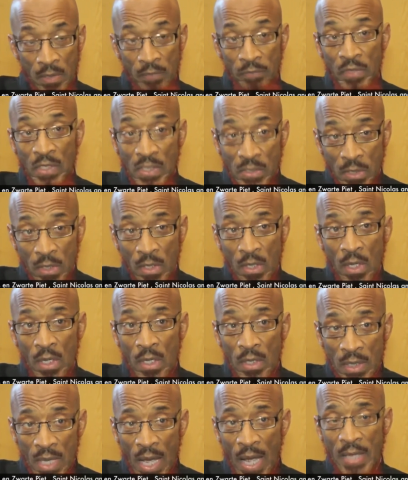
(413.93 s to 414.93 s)
And this
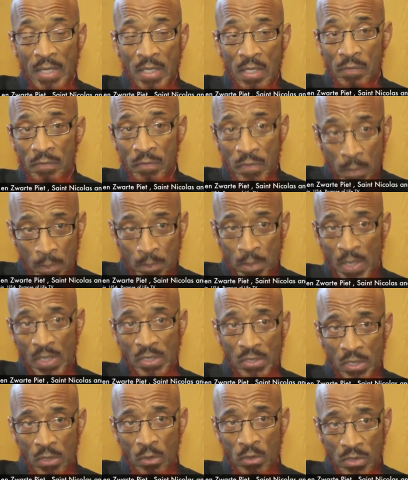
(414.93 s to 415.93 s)
kind of
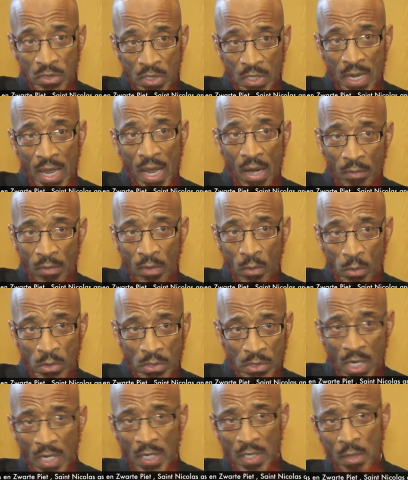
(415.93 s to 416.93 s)
depiction or scenario was
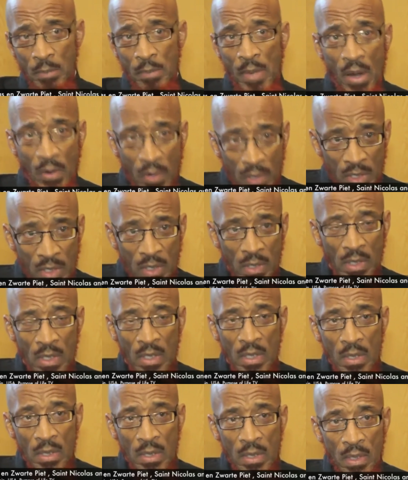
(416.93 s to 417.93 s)
done in America,
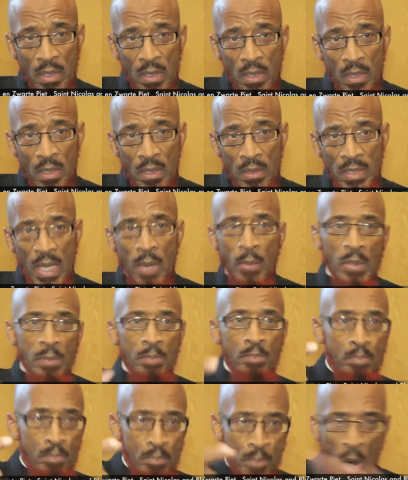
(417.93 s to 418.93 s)
they
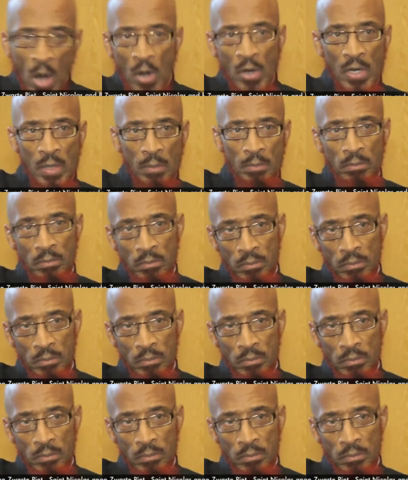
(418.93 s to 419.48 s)
would burn them.